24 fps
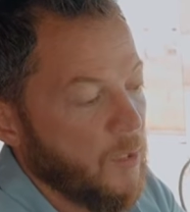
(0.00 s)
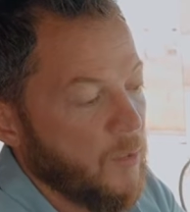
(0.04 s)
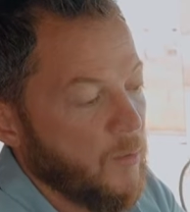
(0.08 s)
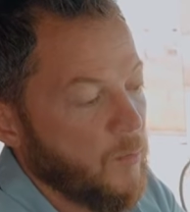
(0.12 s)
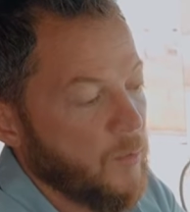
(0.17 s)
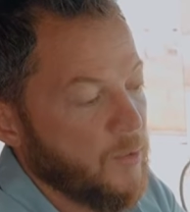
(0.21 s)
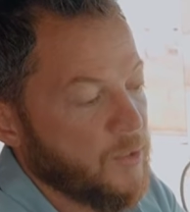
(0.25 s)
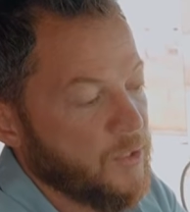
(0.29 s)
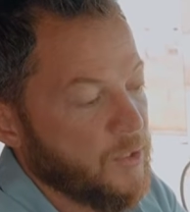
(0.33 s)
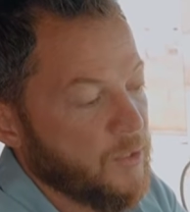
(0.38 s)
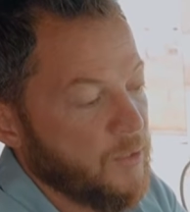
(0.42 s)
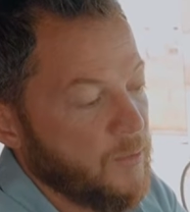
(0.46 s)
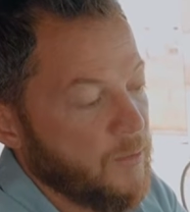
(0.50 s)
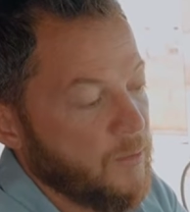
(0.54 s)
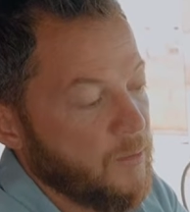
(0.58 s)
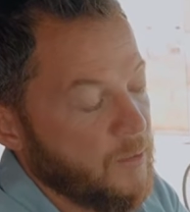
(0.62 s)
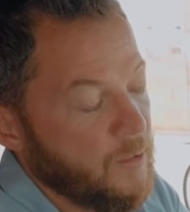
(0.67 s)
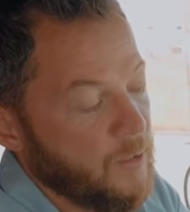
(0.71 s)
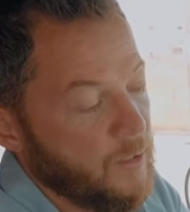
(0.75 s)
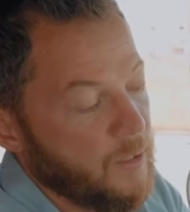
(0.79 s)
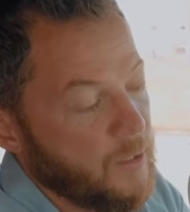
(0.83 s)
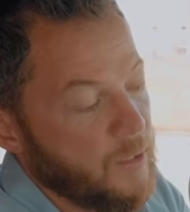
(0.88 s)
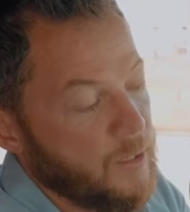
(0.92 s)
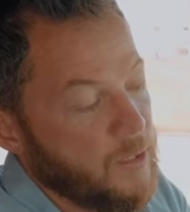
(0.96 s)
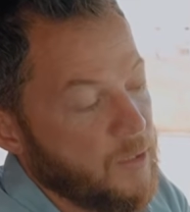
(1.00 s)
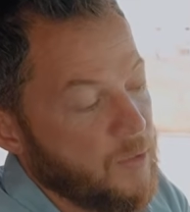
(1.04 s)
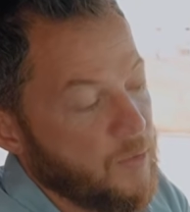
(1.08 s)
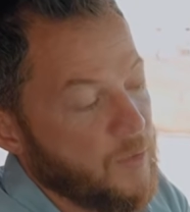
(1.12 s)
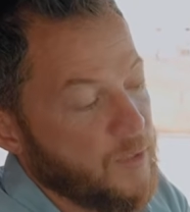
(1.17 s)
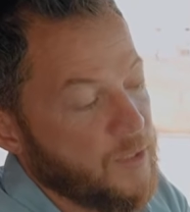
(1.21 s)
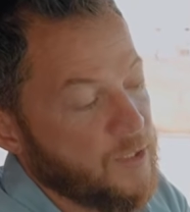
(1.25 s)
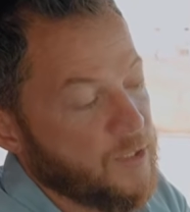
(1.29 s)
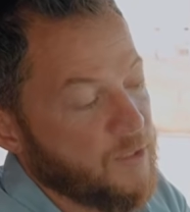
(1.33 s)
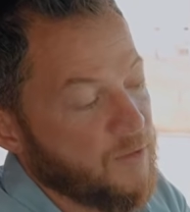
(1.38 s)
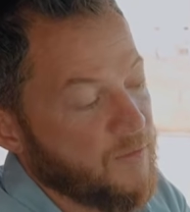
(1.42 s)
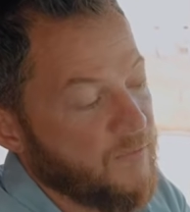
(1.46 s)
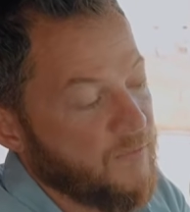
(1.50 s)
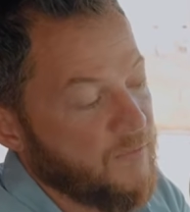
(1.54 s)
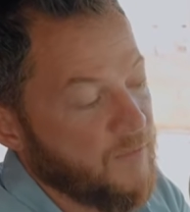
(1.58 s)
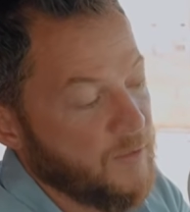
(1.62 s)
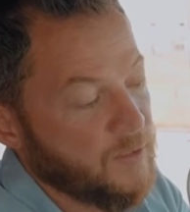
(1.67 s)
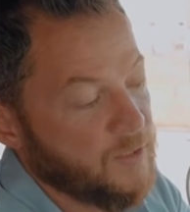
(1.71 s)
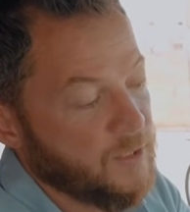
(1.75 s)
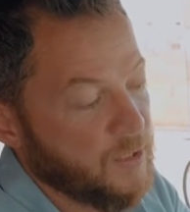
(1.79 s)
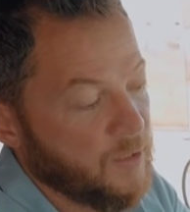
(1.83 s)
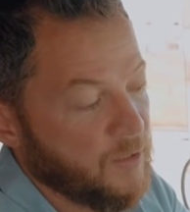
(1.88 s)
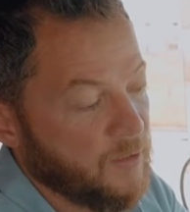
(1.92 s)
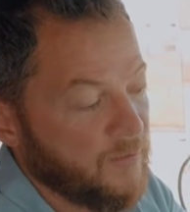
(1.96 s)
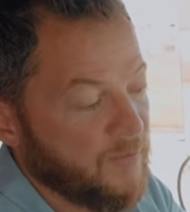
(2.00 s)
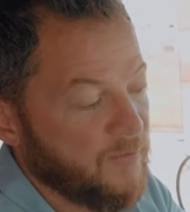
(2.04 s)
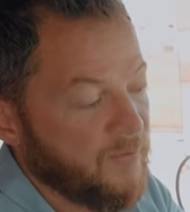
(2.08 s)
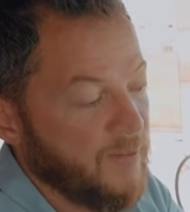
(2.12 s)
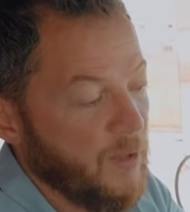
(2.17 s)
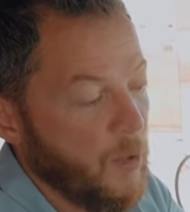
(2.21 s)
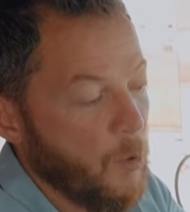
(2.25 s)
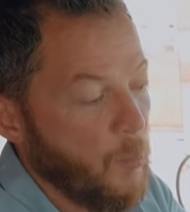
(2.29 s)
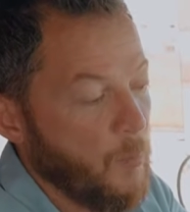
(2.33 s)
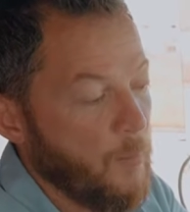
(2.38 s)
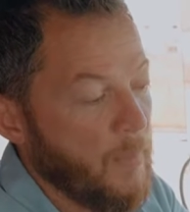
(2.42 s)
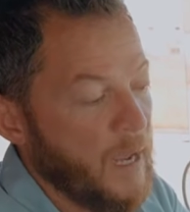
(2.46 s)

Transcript: what you're going to do is your foot's going to float